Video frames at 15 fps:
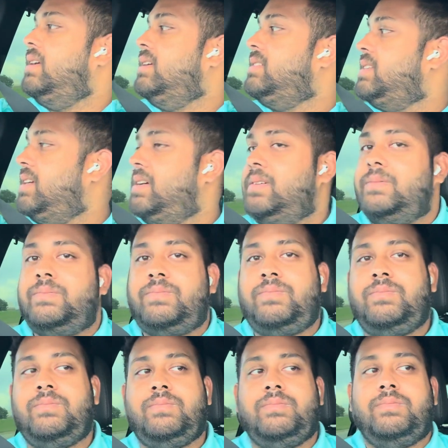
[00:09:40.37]
So
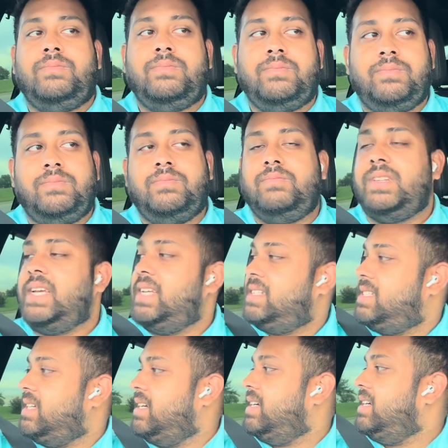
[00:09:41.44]
it's
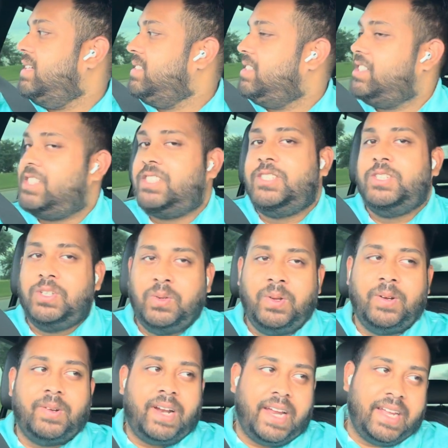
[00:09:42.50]
just do it
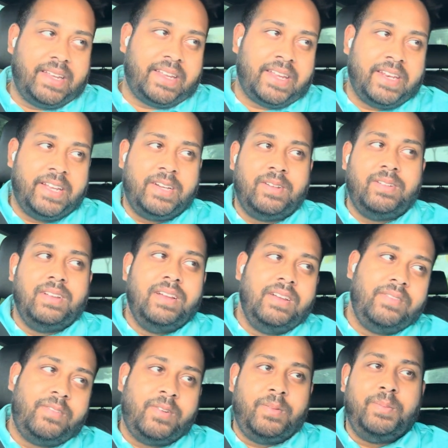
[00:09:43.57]
right,
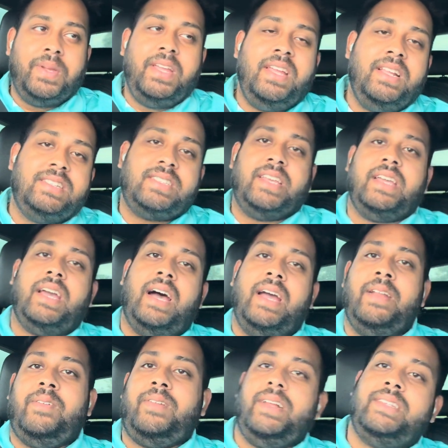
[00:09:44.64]
For me, it's like I
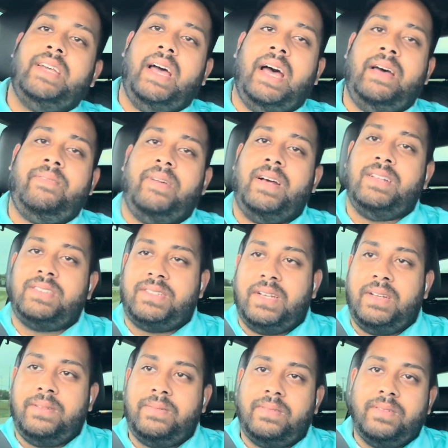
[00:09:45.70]
don't like to half-ass stuff.